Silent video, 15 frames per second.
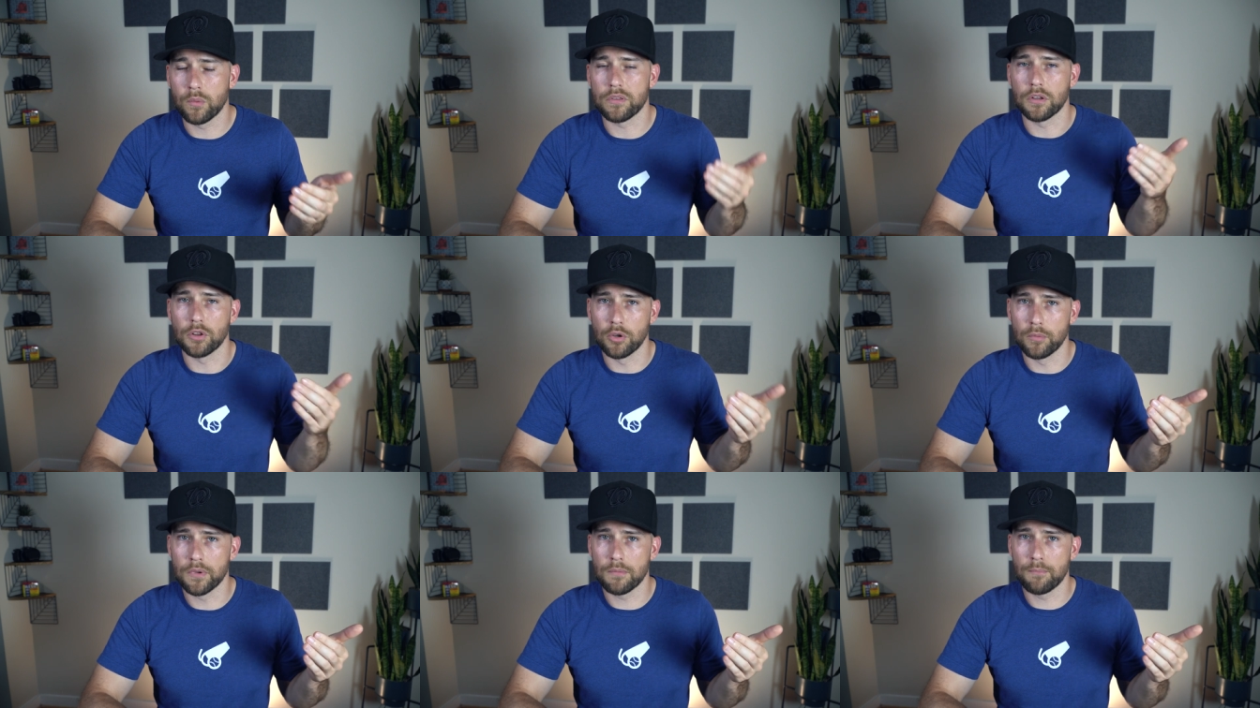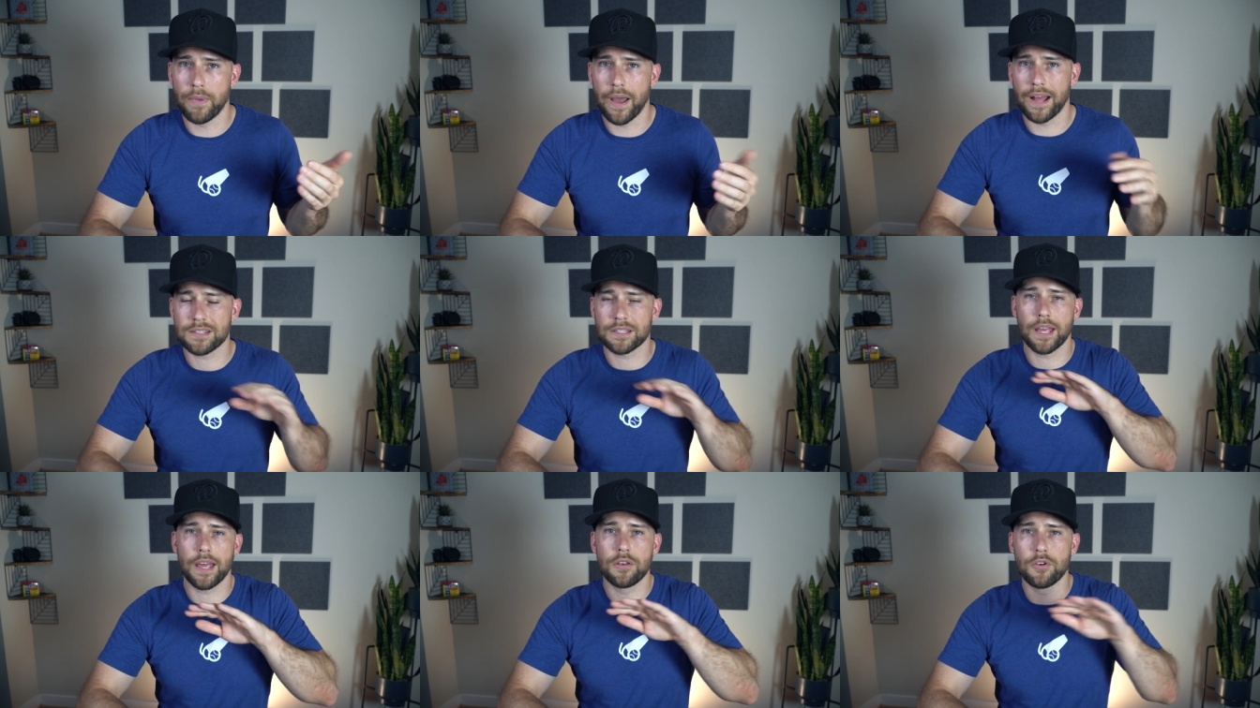with aluminum
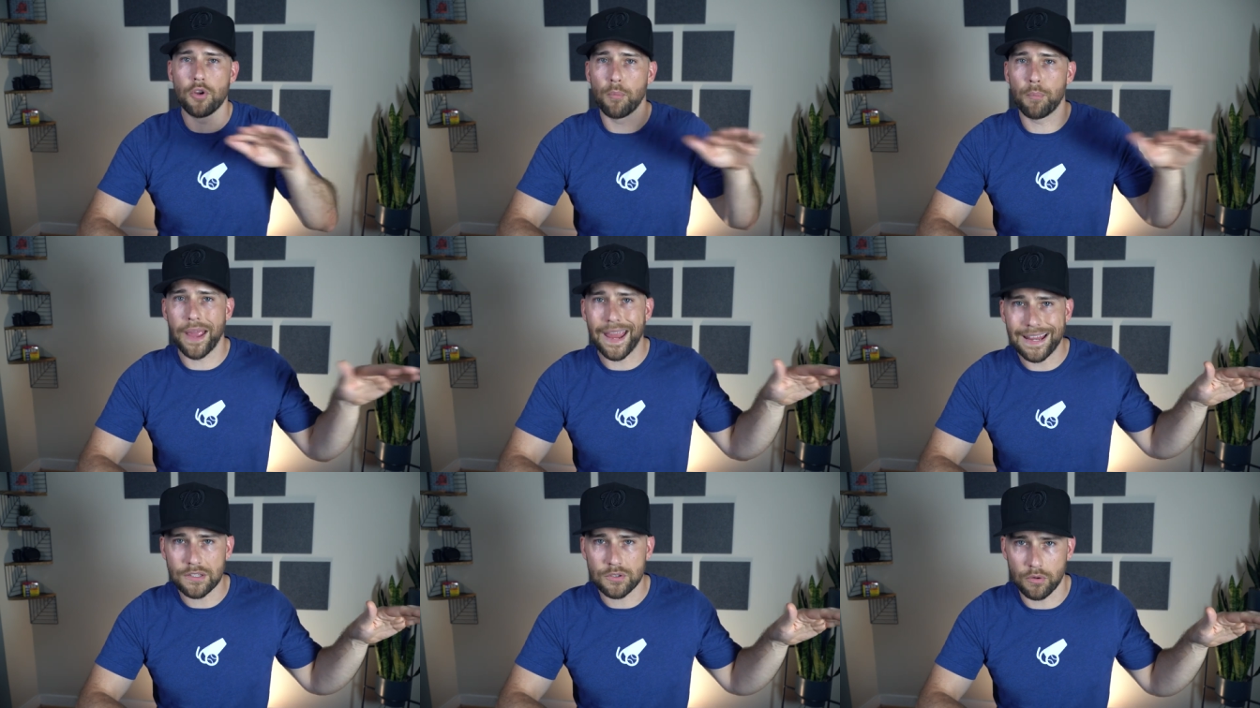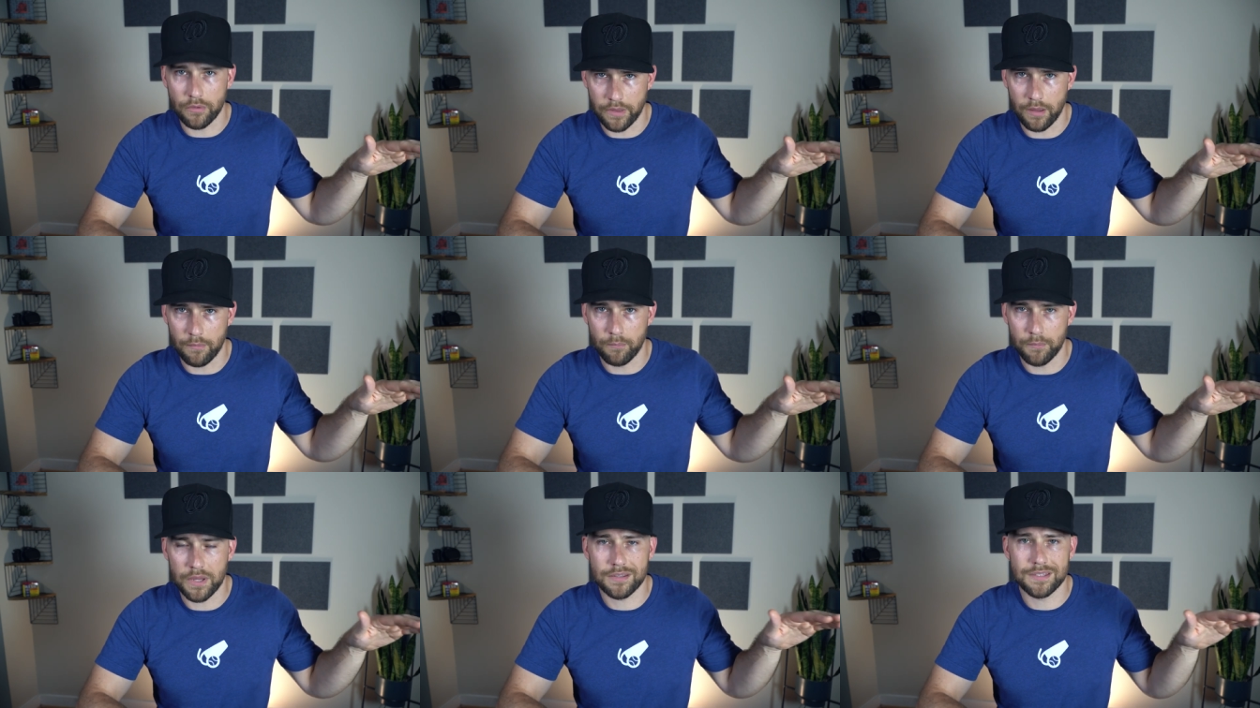bats that had no paint on them
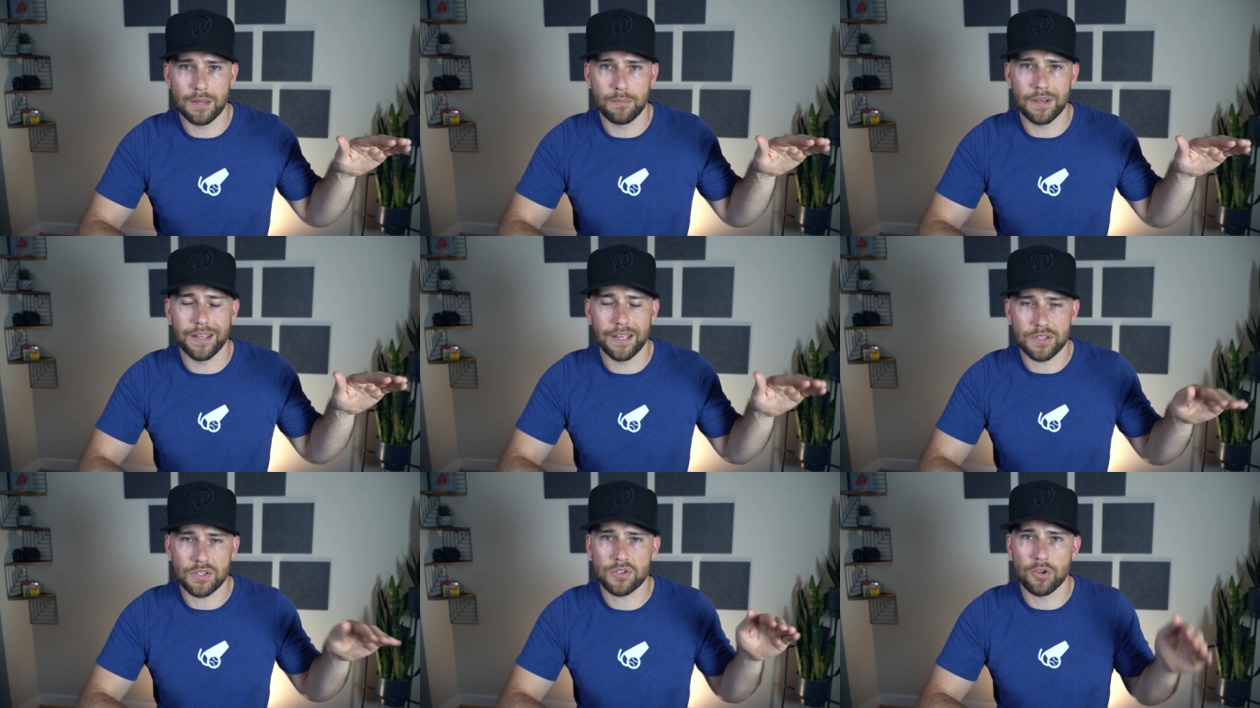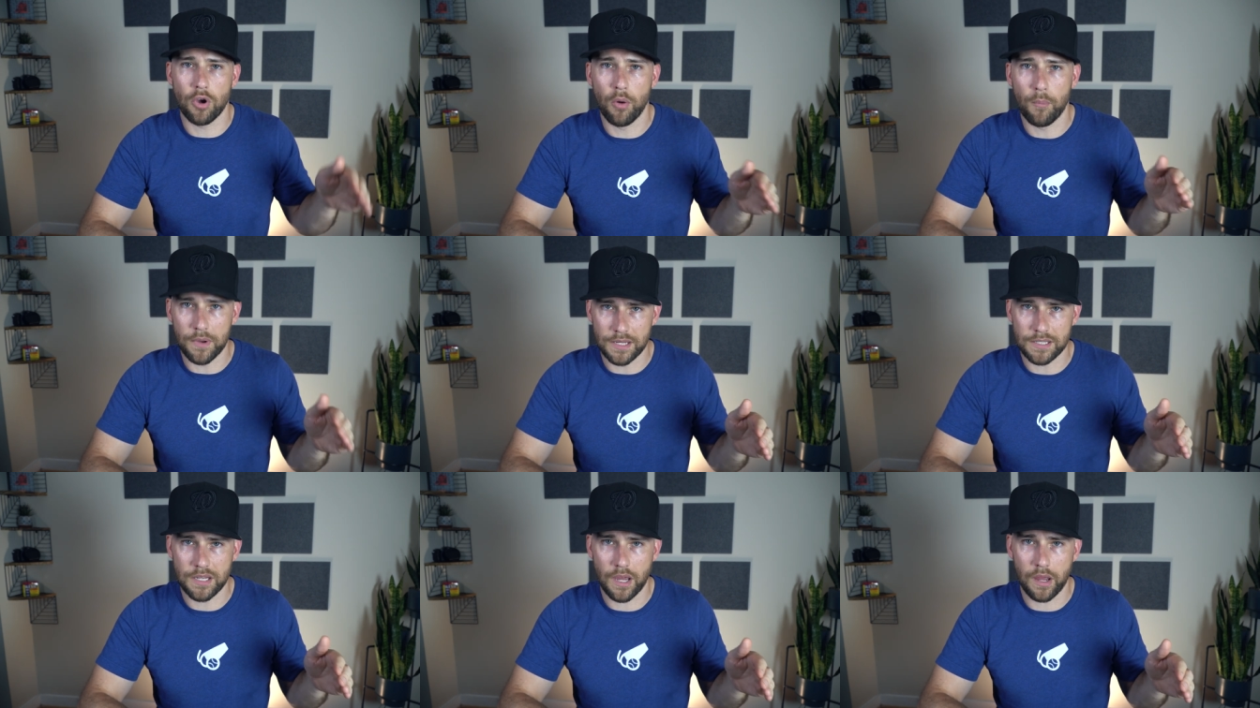because they'd been hit so
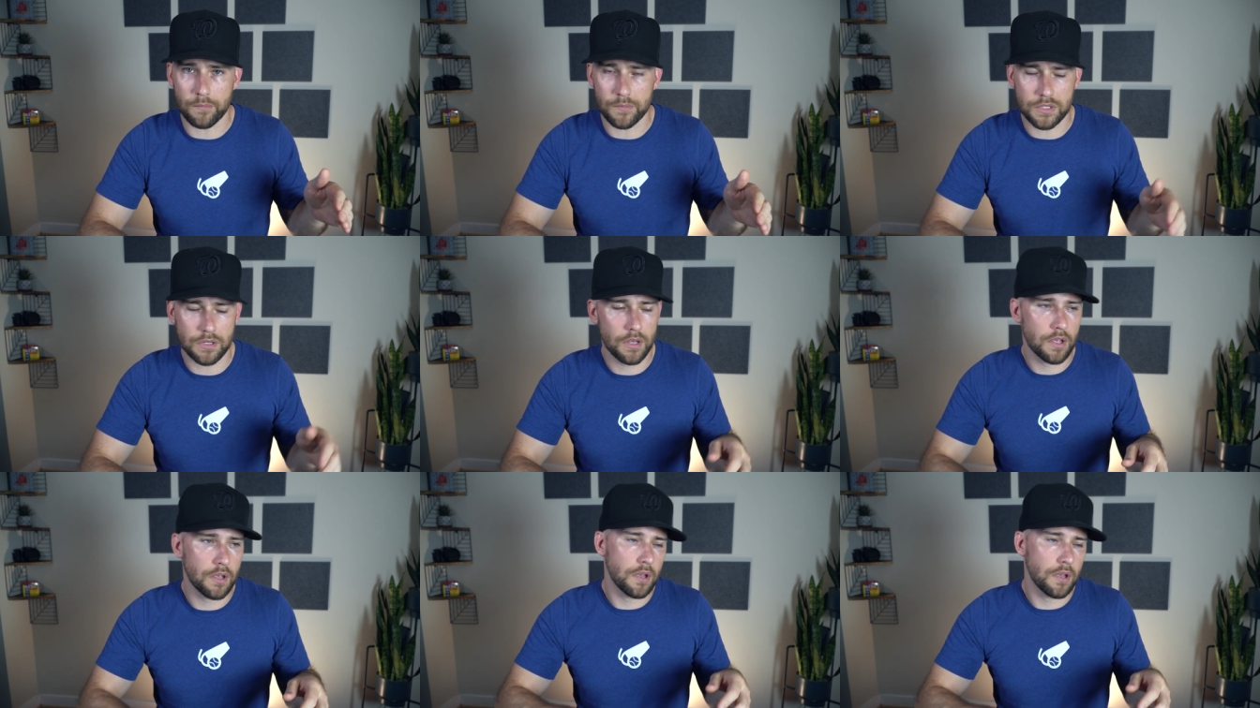many times.